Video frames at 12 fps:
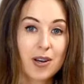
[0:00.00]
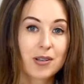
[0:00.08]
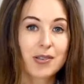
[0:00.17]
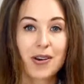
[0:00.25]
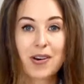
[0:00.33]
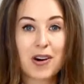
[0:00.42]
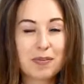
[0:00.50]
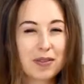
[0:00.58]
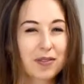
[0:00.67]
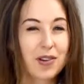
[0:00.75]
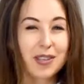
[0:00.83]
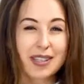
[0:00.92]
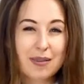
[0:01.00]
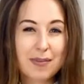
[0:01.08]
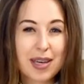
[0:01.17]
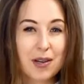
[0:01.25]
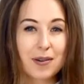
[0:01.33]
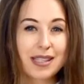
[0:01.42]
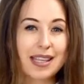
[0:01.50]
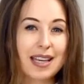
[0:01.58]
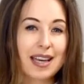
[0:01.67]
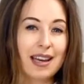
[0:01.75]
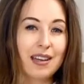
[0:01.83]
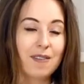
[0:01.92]
So I hope you've got some
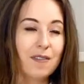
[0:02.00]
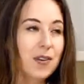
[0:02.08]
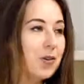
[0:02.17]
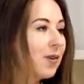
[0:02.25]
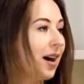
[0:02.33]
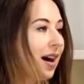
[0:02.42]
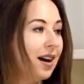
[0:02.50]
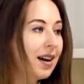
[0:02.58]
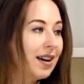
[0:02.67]
equity, and if you are,